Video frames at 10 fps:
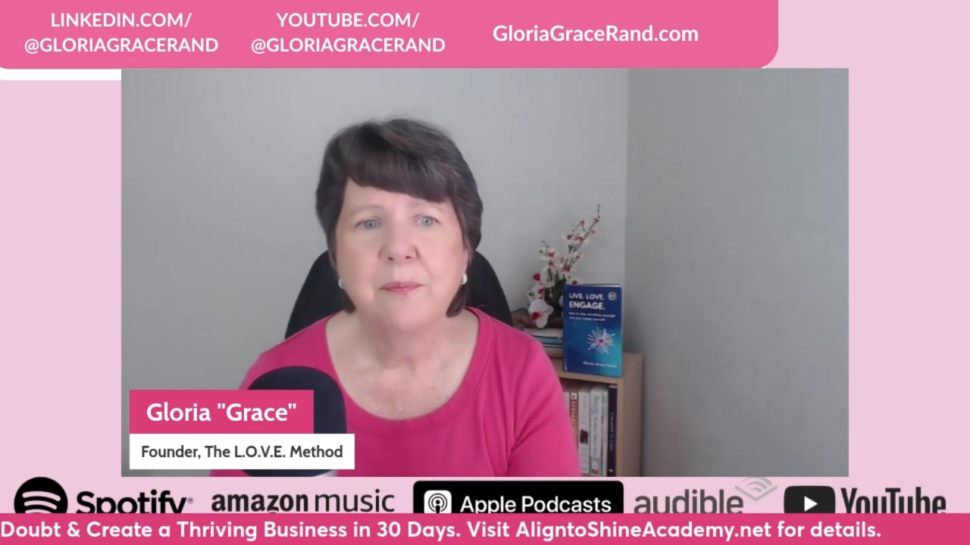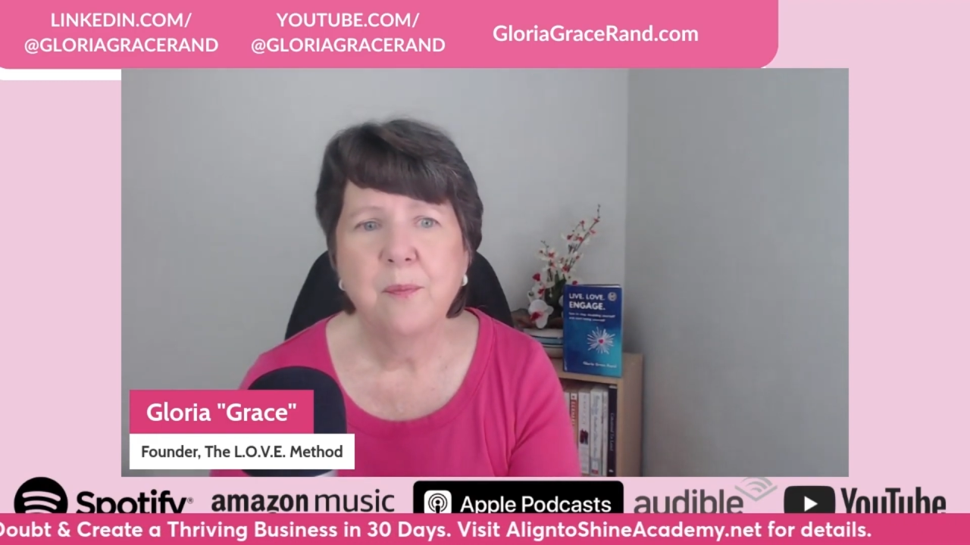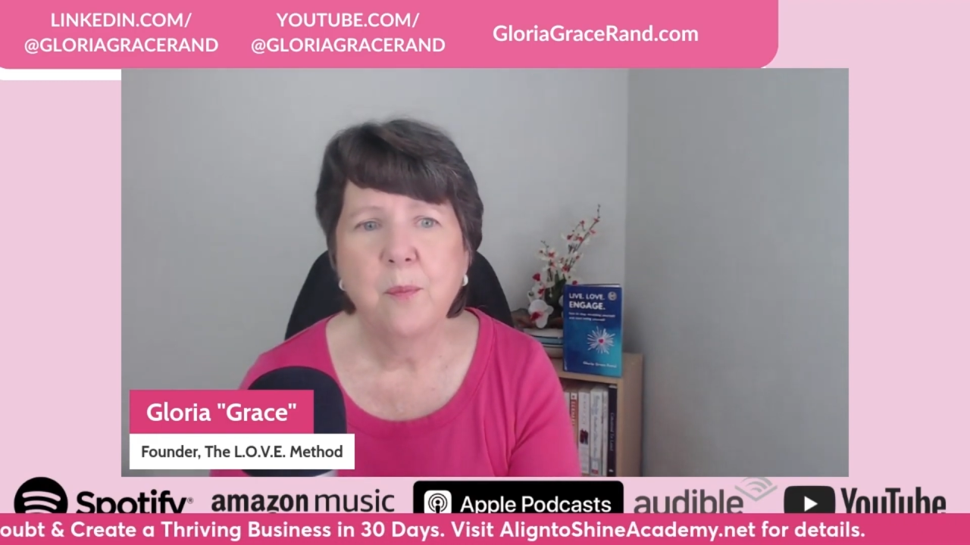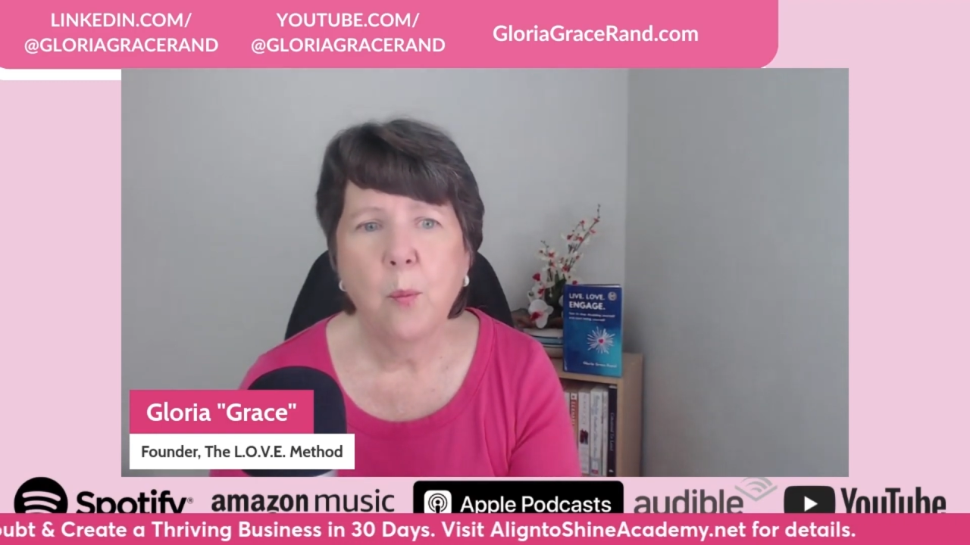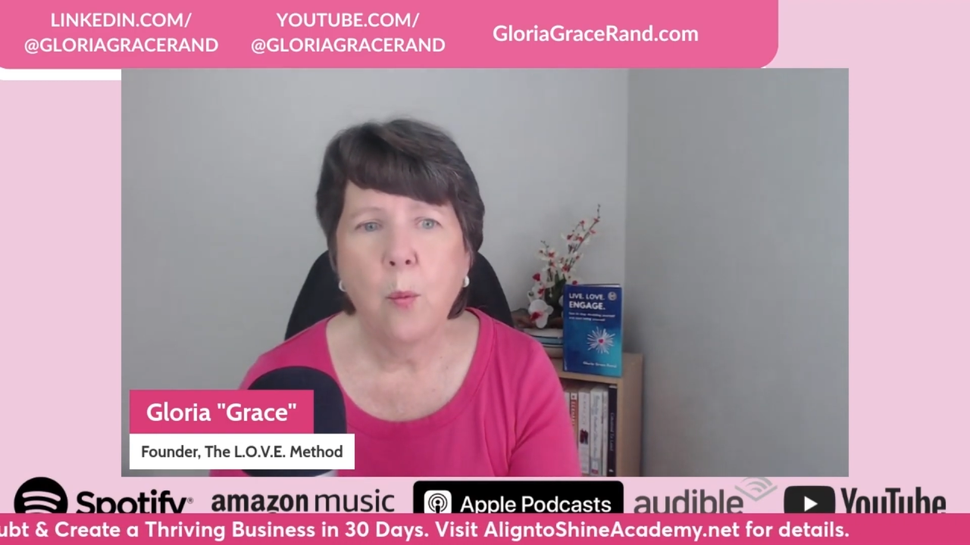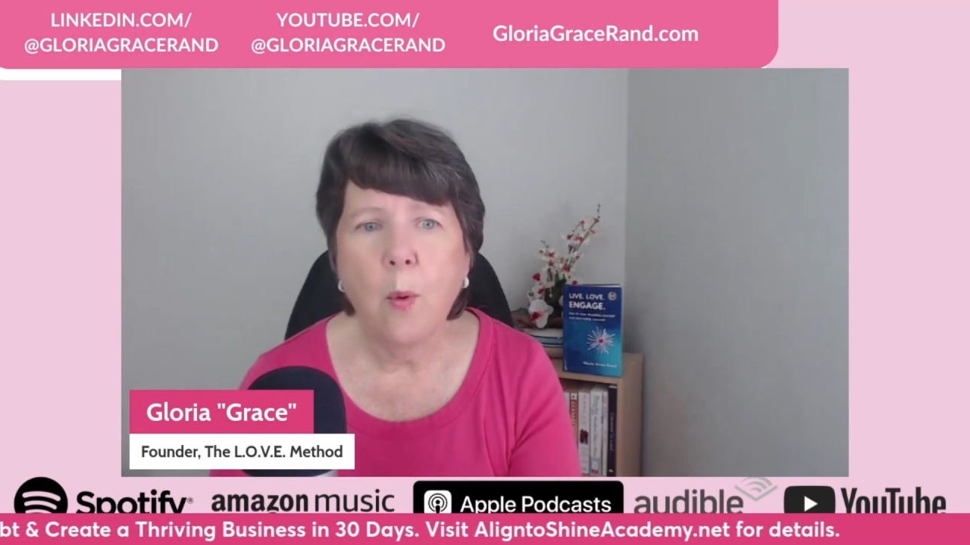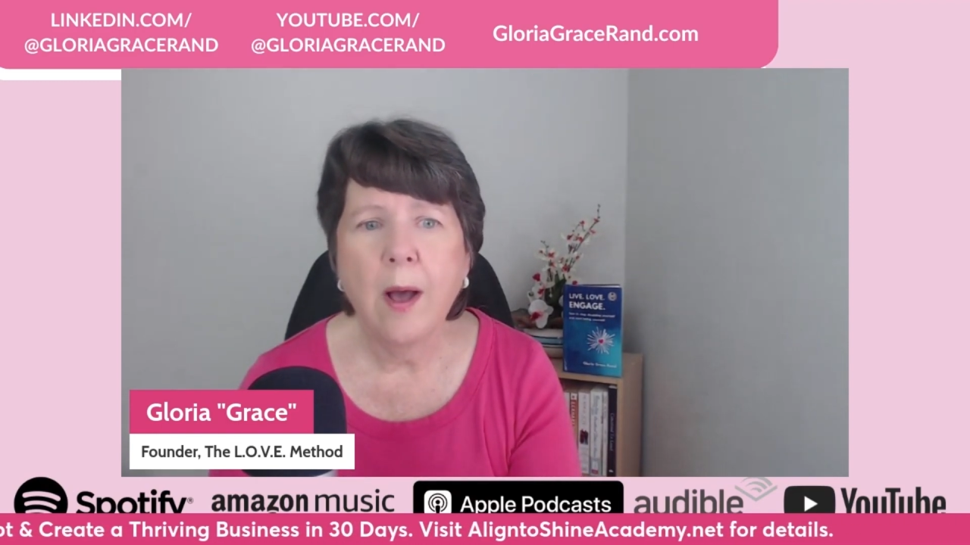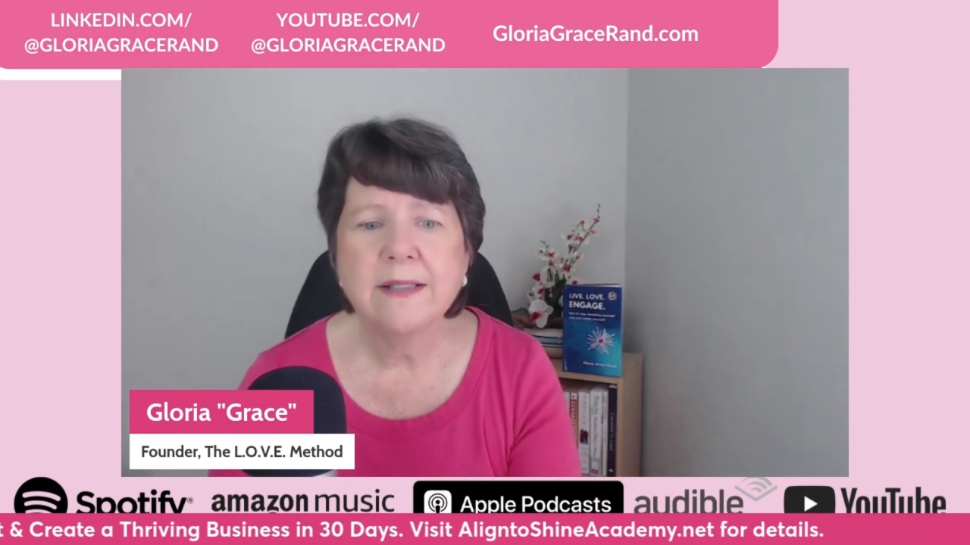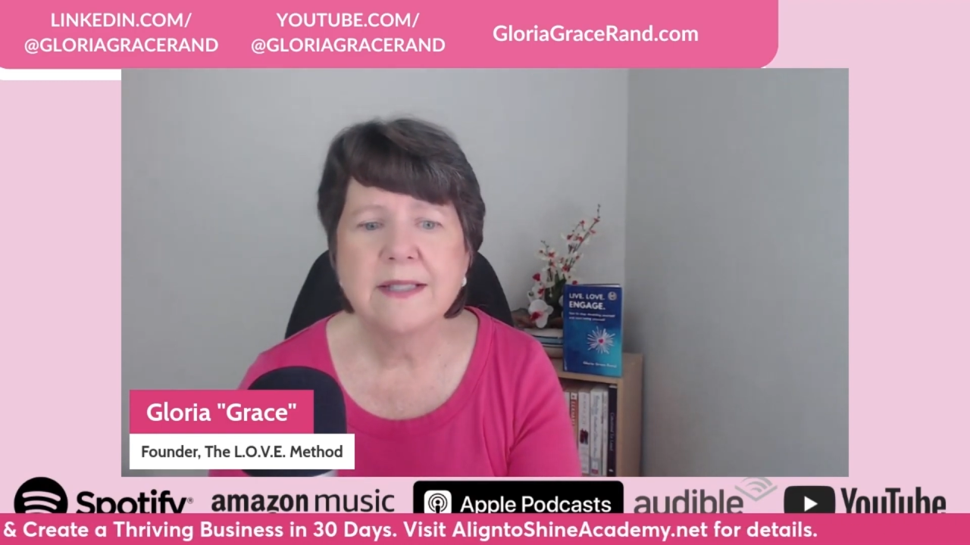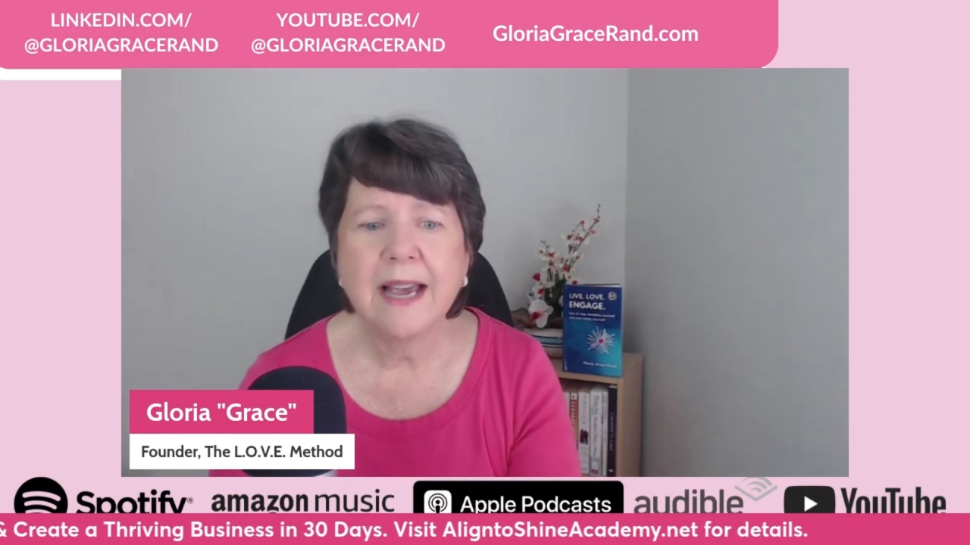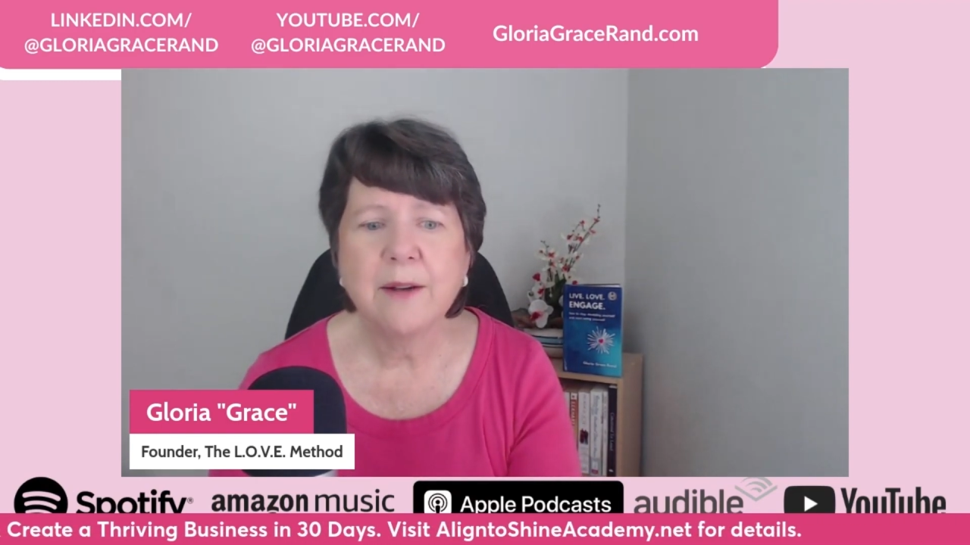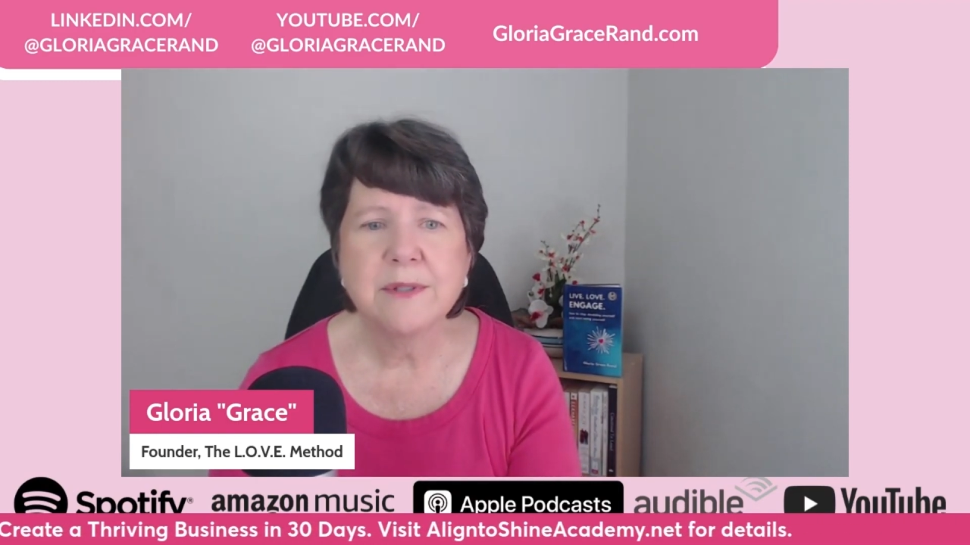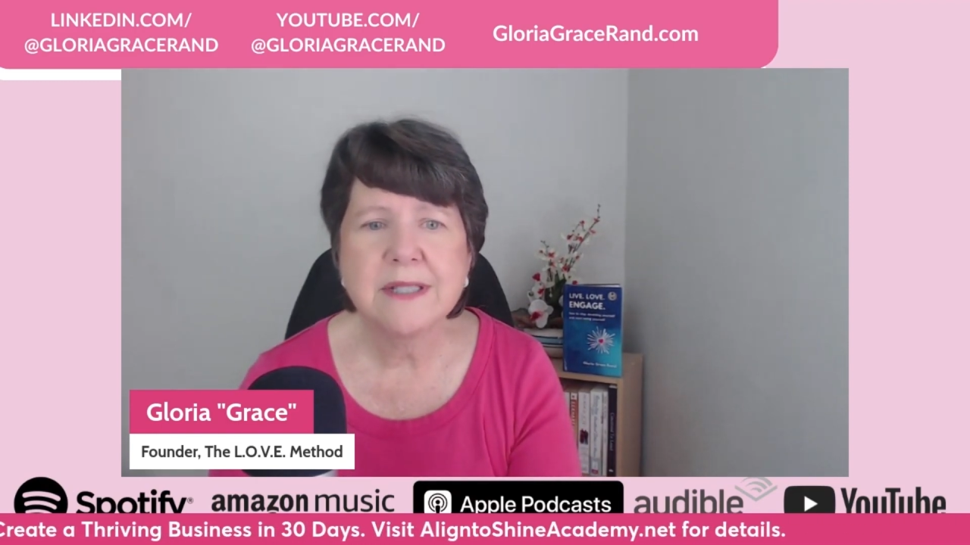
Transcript: once I was